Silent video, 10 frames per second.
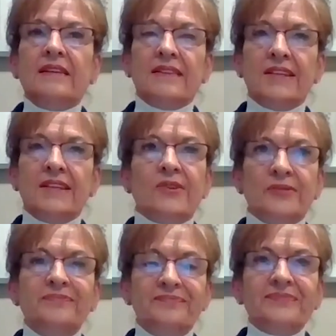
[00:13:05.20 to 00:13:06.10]
you know,
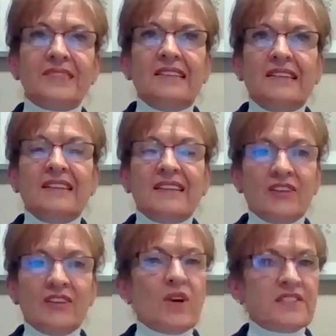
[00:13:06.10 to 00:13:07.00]
it
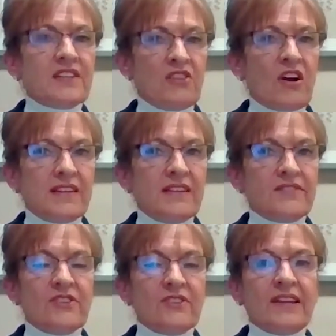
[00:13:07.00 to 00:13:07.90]
was a lot
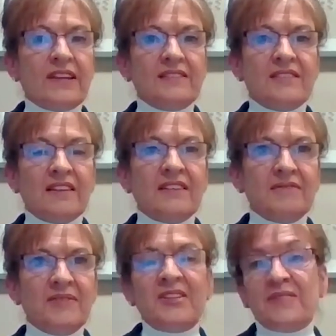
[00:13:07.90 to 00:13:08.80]
easier. And,
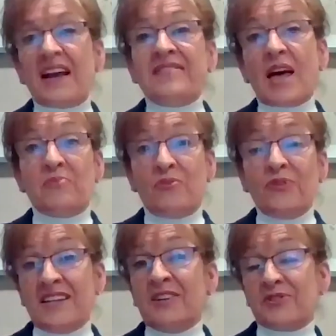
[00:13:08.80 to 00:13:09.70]
you know, at that point,
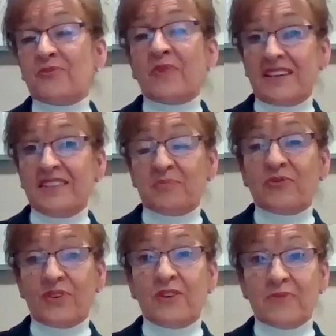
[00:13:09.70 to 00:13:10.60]
he was ready to
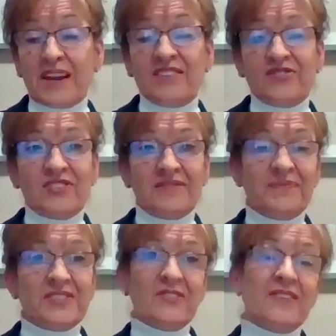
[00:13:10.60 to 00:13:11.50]
prearrange.
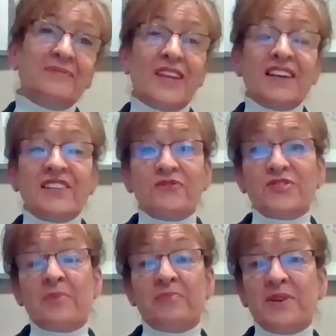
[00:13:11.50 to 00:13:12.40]
So I guess for
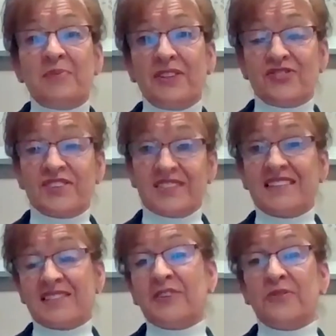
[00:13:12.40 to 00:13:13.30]
some people, it just
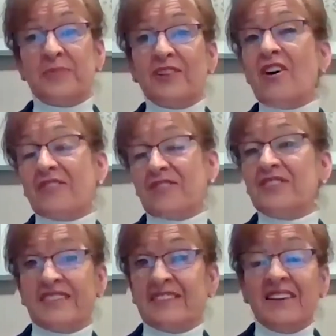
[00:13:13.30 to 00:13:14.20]
takes a little bit longer
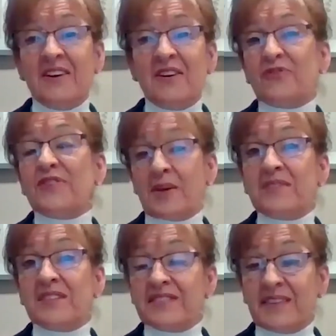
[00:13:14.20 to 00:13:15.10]
for them
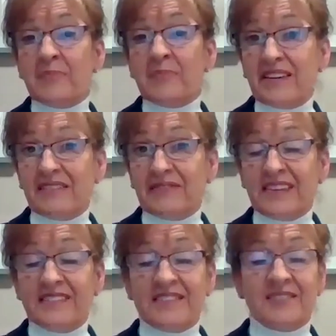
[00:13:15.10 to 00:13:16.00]
to see the
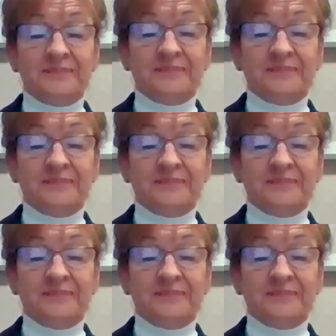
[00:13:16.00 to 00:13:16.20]
benefits.